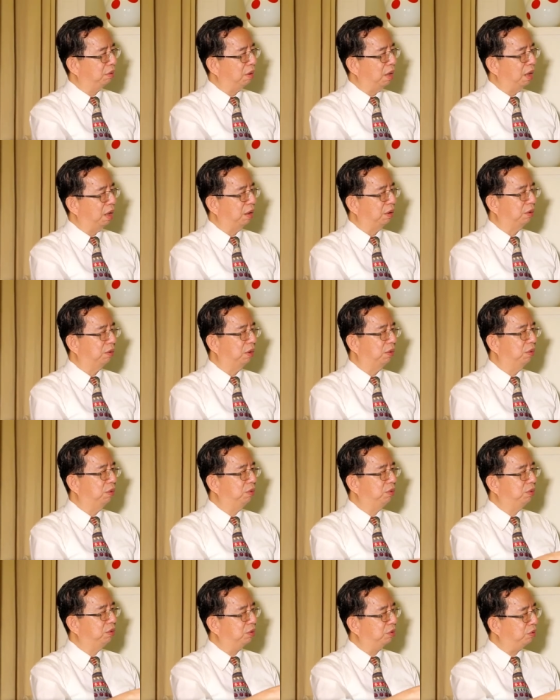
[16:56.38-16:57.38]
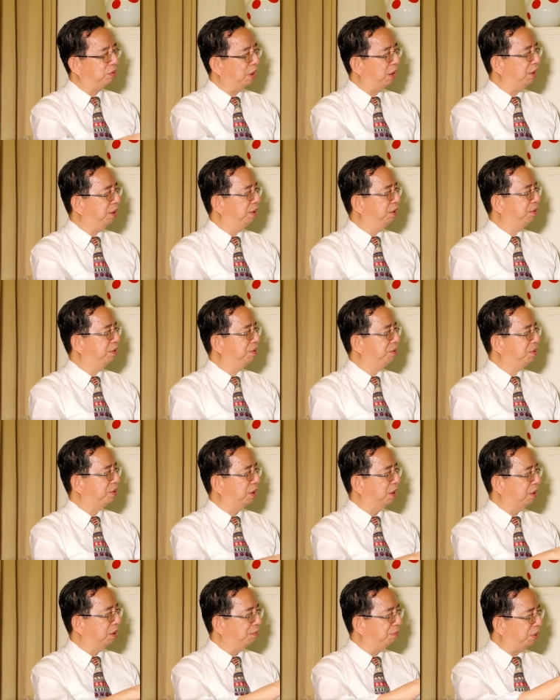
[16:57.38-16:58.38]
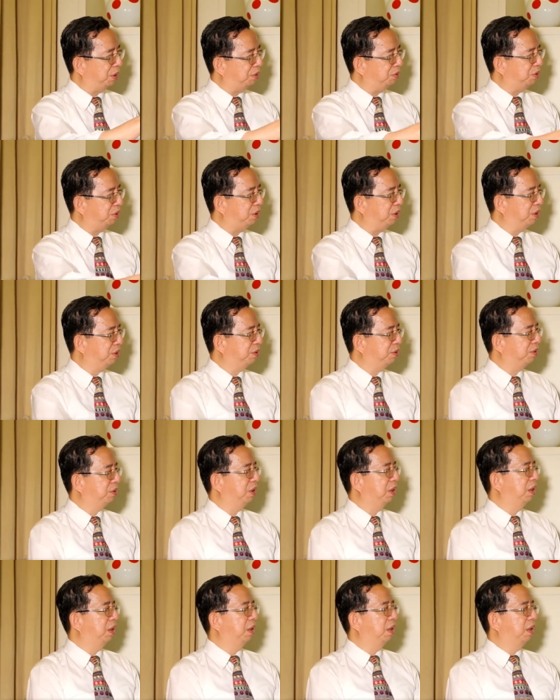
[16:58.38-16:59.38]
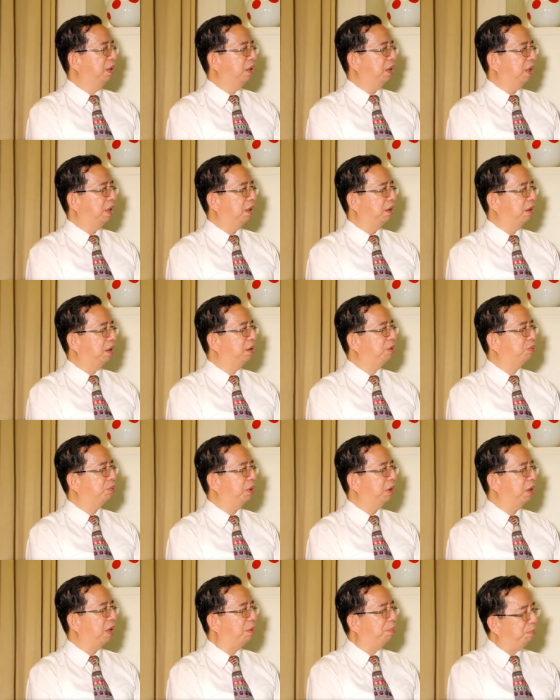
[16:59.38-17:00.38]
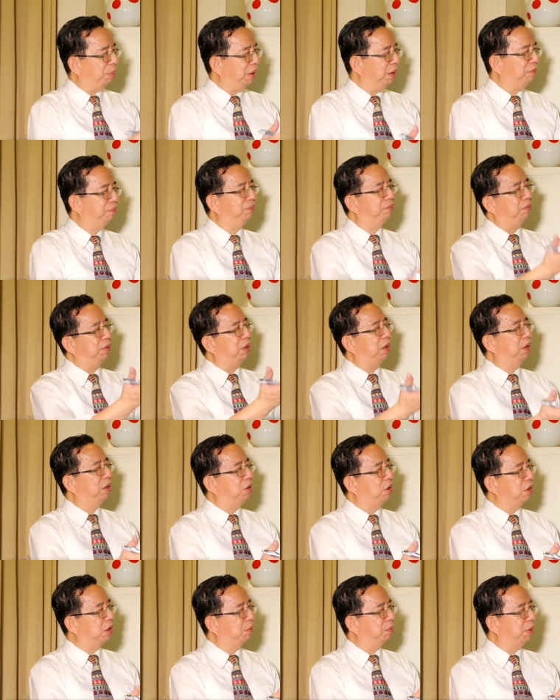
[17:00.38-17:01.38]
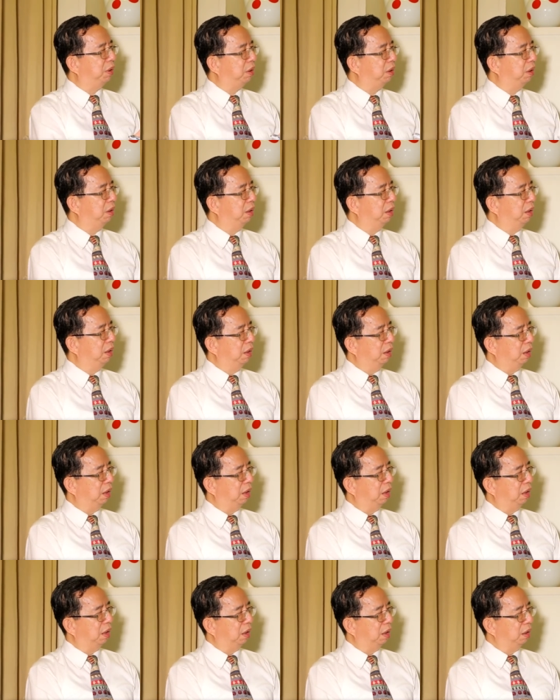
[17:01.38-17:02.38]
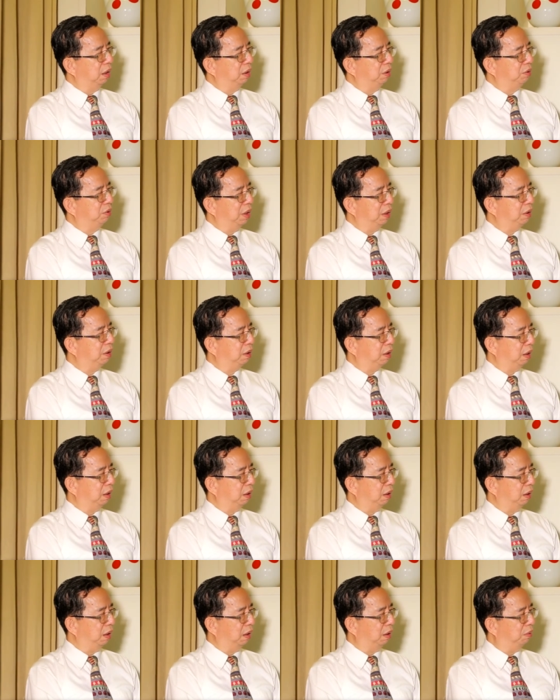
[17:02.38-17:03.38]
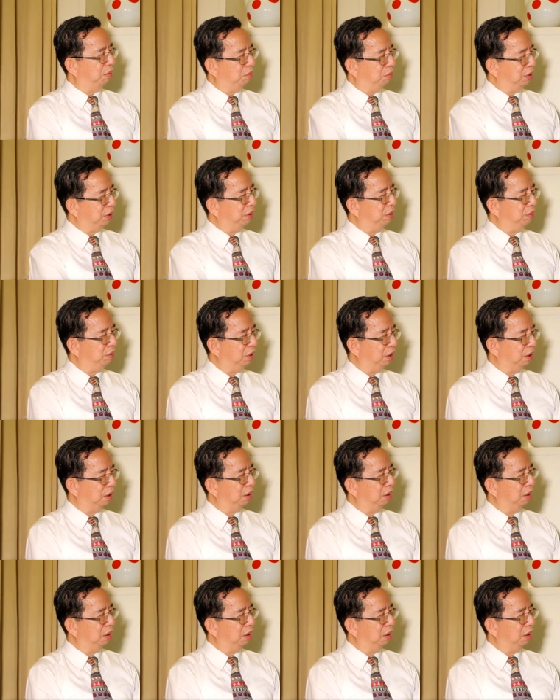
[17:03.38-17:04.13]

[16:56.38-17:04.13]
uh, roads, trains, uh, bridges, mm-hmm. and this will uplift the economy uh, in general. Uh, what do you think?